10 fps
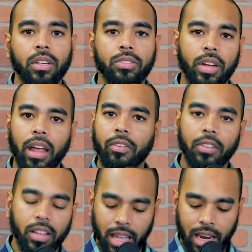So now I've
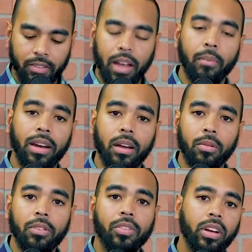done that. I've got my
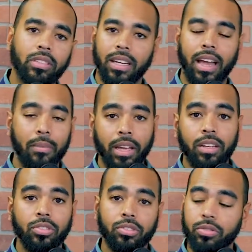number of years, I got my
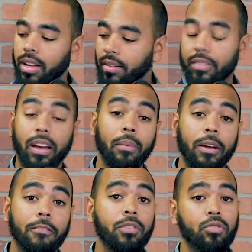interest rate, I've got
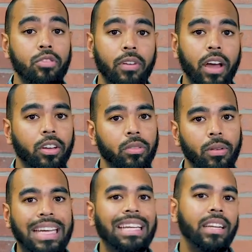my future value.
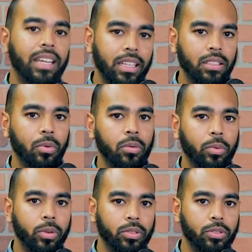I need to get to
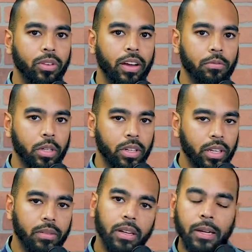1.25
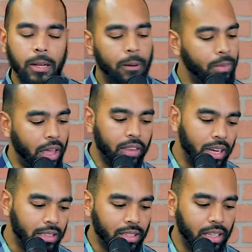million. Now the
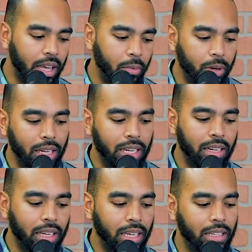next thing that we
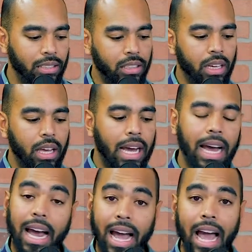need is
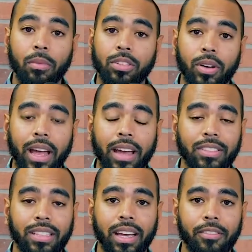how much do I have
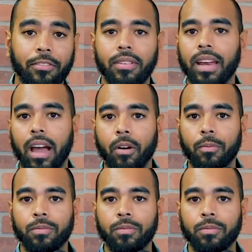saved now?